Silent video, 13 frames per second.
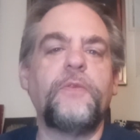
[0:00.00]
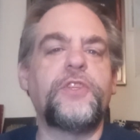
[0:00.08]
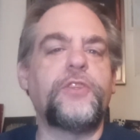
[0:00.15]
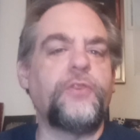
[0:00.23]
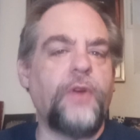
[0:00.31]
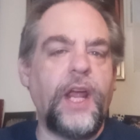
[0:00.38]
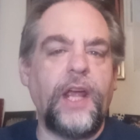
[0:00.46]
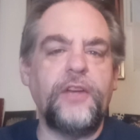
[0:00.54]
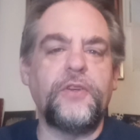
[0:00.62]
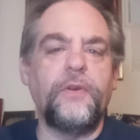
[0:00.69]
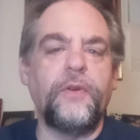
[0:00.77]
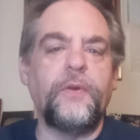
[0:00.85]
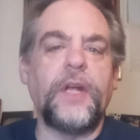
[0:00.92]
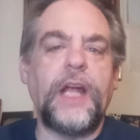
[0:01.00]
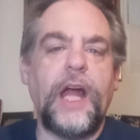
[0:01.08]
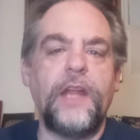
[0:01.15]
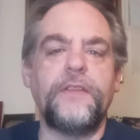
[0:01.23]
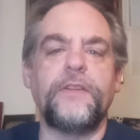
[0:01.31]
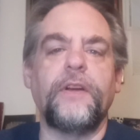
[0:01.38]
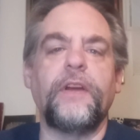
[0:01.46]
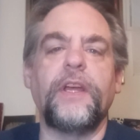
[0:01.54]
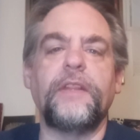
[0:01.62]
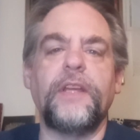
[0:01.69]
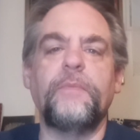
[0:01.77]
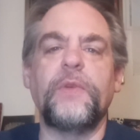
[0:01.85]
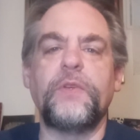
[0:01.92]
strange going to a concert
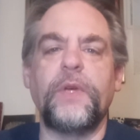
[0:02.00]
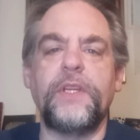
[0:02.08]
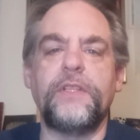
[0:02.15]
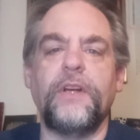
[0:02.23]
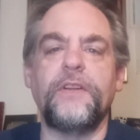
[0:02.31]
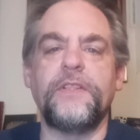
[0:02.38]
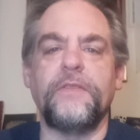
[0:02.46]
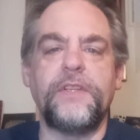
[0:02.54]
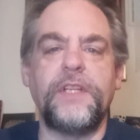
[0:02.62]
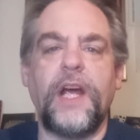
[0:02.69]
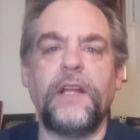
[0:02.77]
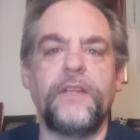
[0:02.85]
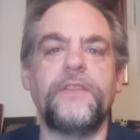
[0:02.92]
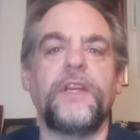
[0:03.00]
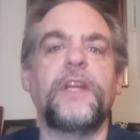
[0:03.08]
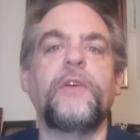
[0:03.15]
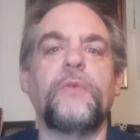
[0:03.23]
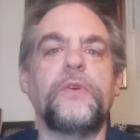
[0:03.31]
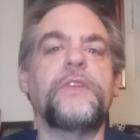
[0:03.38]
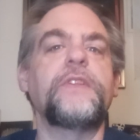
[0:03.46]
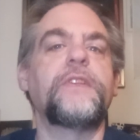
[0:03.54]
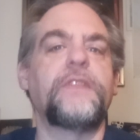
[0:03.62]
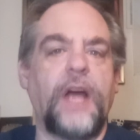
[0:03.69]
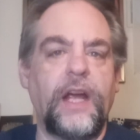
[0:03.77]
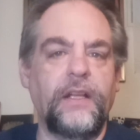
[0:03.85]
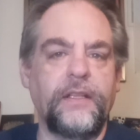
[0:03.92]
and then between songs there's silence, and it was
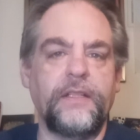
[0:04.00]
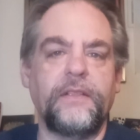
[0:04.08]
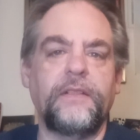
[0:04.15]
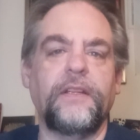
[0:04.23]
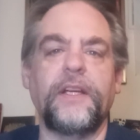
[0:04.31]
silent.